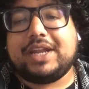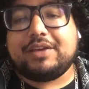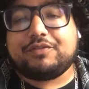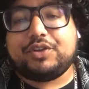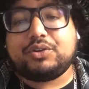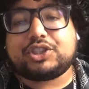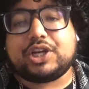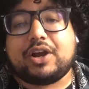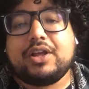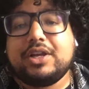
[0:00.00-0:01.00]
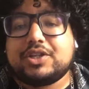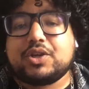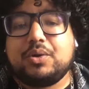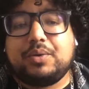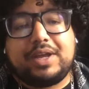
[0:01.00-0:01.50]
future.
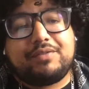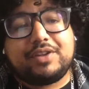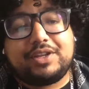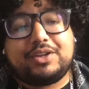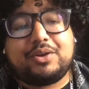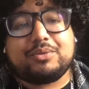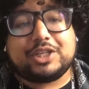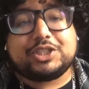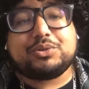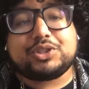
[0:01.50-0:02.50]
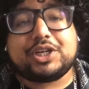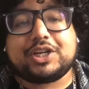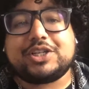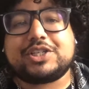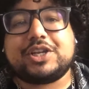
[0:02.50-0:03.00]
So even, the children are
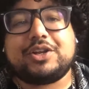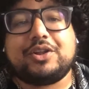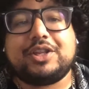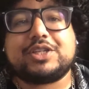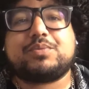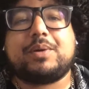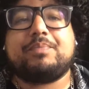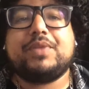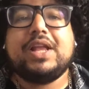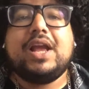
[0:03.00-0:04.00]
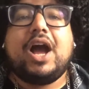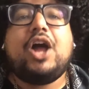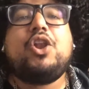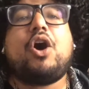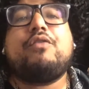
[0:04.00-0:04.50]
concerned on this one. A
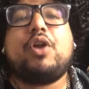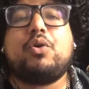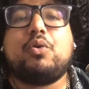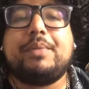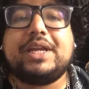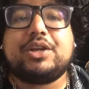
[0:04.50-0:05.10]
lot of local media